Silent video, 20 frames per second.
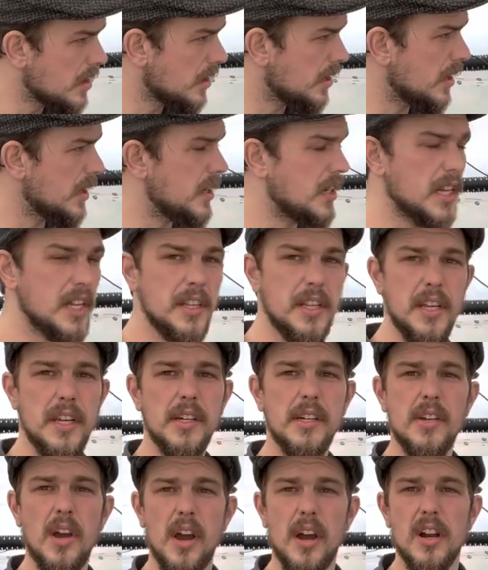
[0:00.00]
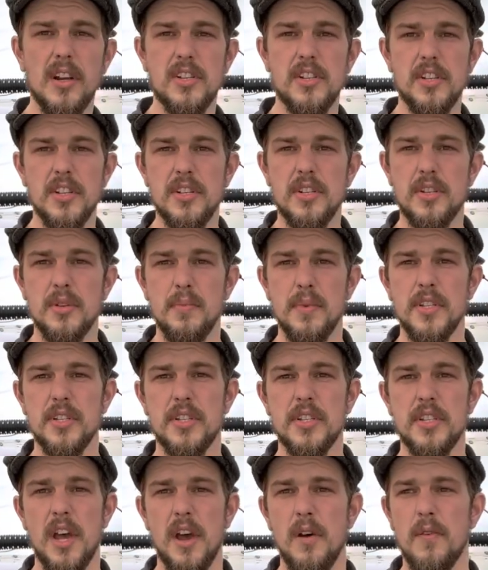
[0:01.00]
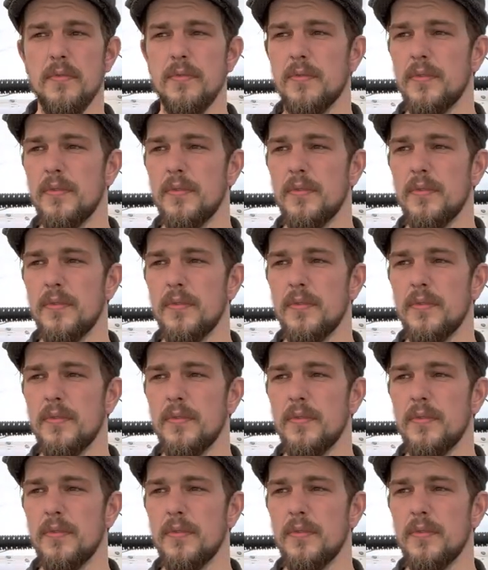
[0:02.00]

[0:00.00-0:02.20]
cleaning the entire system itself,